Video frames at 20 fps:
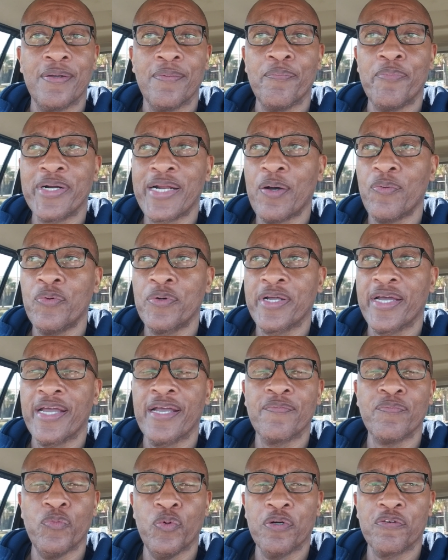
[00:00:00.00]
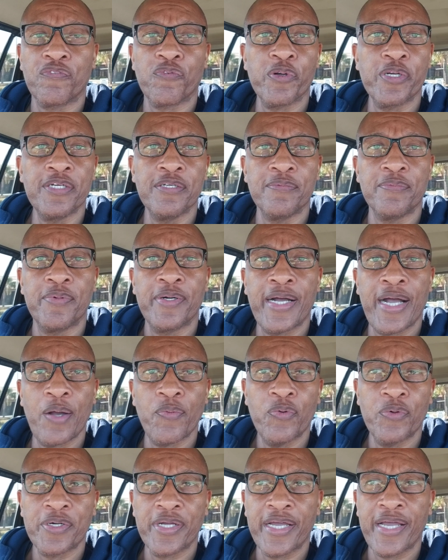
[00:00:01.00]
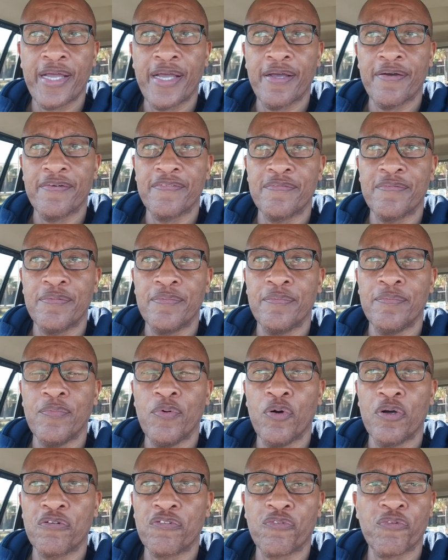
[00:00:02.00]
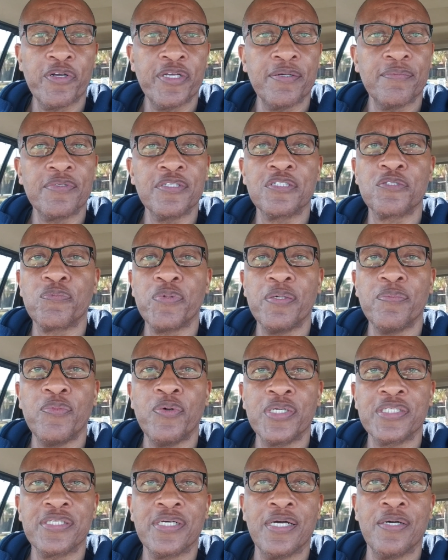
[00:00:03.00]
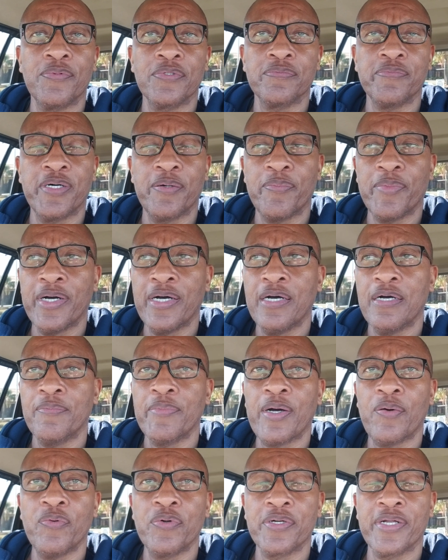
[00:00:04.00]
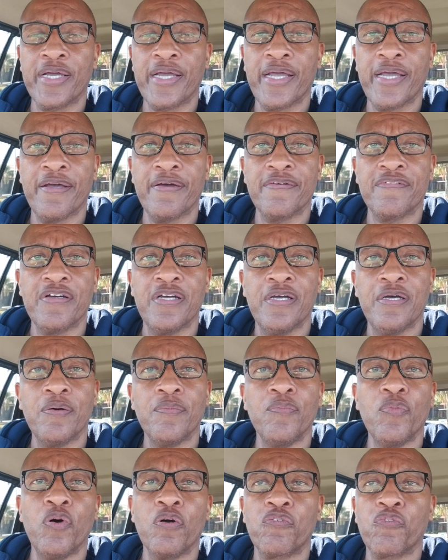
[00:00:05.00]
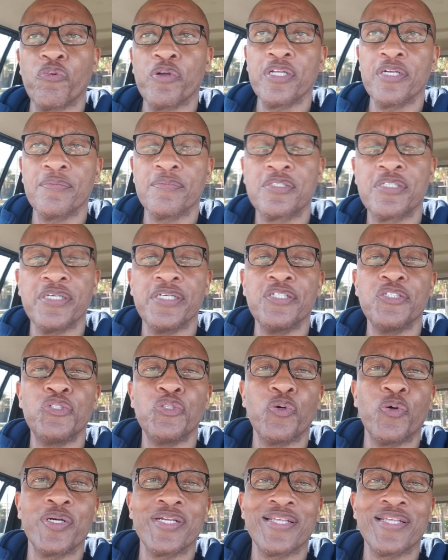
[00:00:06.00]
but I want to have more freedom. I want to have more freedom to spend more time with my mom. I want to have more freedom to enjoy